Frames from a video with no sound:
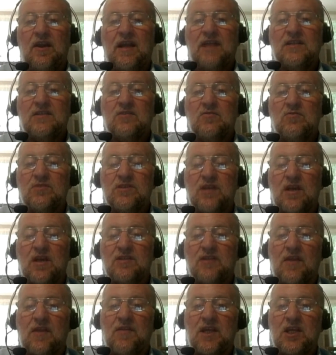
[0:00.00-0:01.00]
And that's also
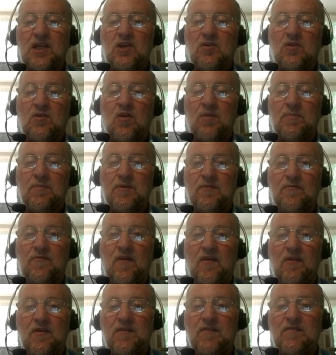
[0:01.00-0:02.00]
something you've got to be
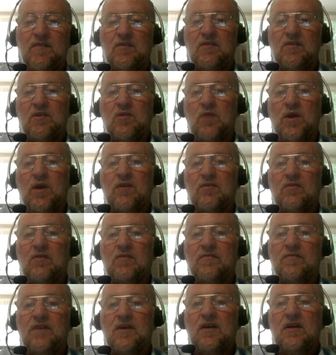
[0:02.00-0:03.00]
very, very aware
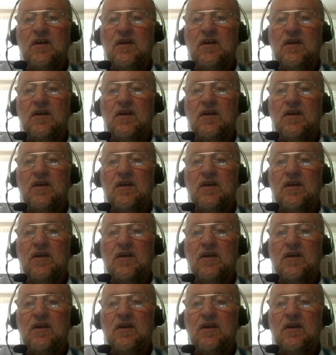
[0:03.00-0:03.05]
of.